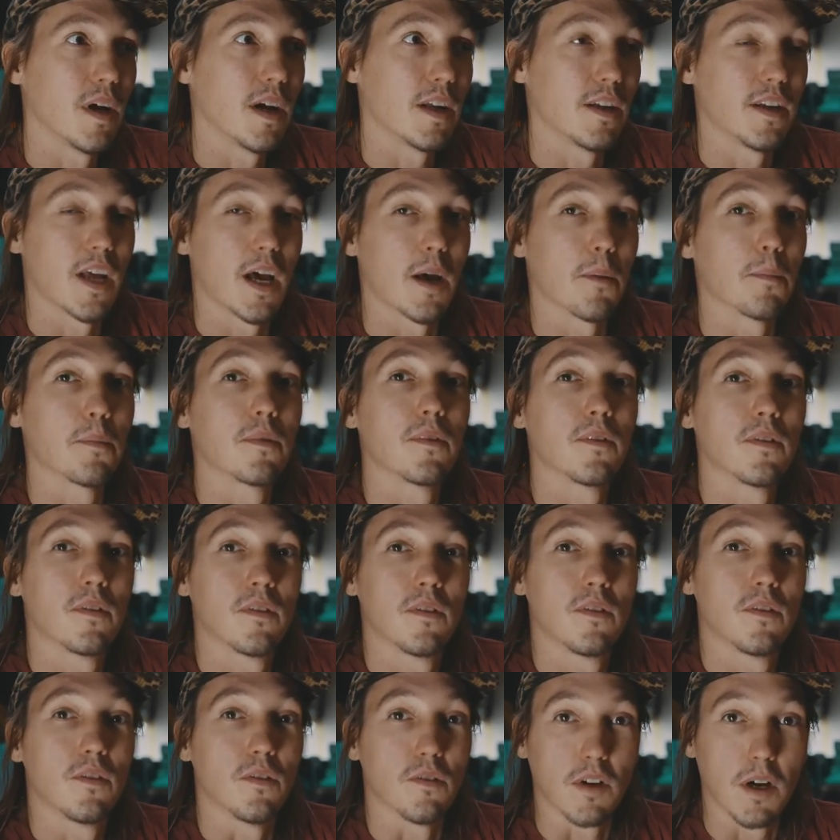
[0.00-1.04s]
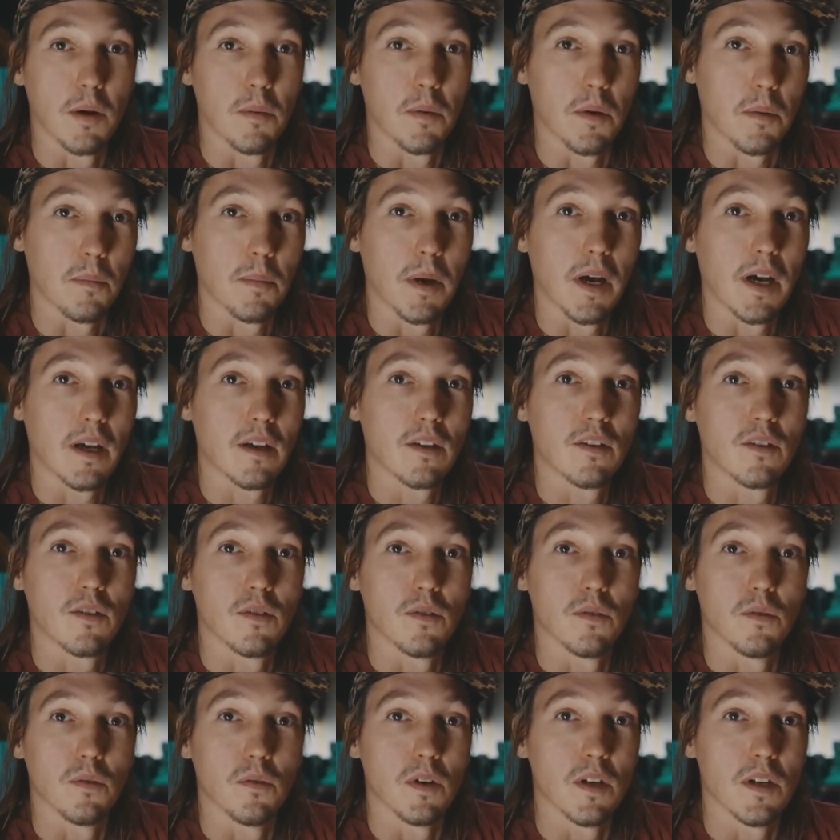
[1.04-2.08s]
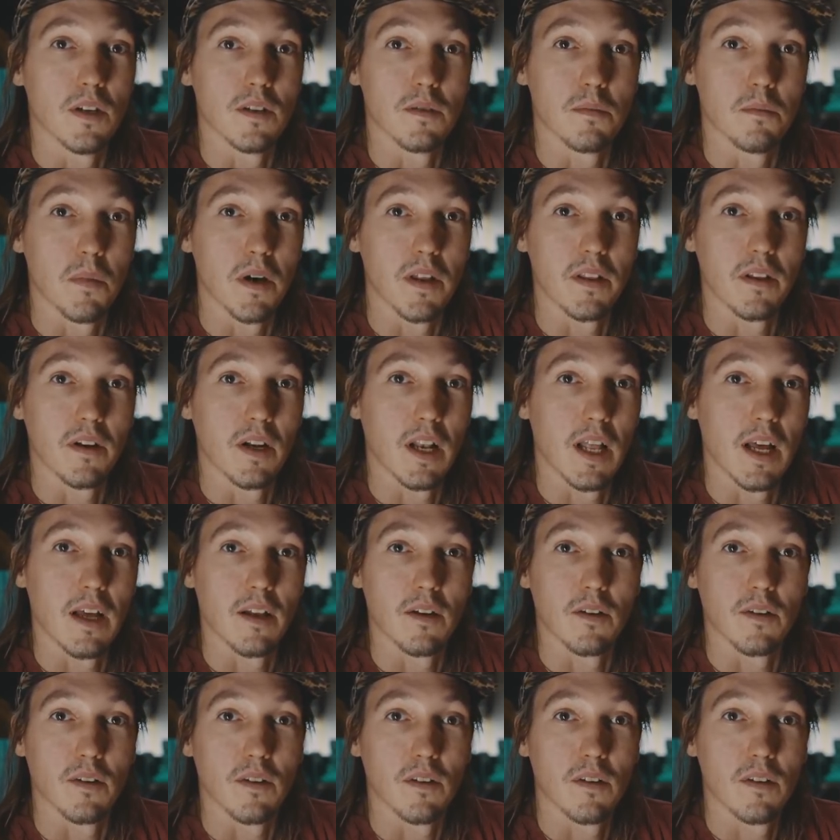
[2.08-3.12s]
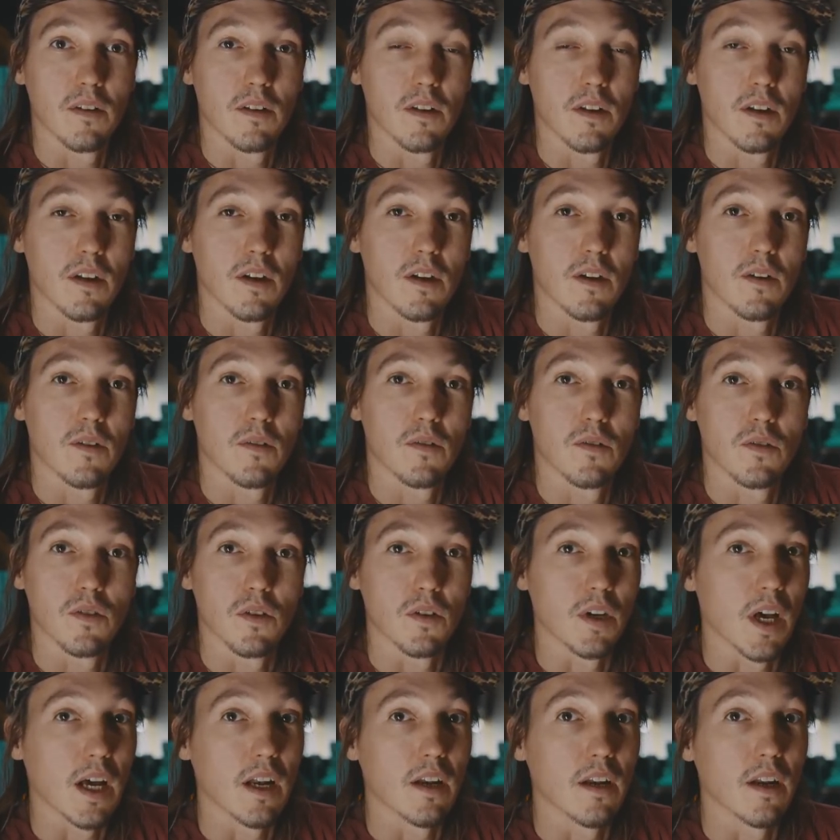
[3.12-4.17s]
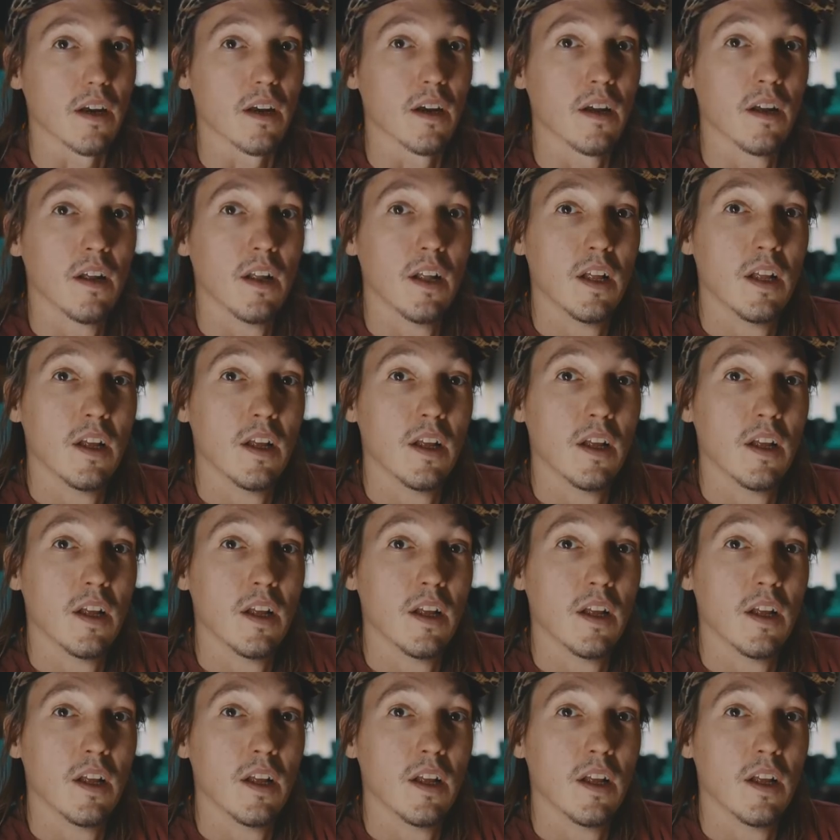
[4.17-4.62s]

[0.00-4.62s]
adapt to coming back to his motherland, Uganda,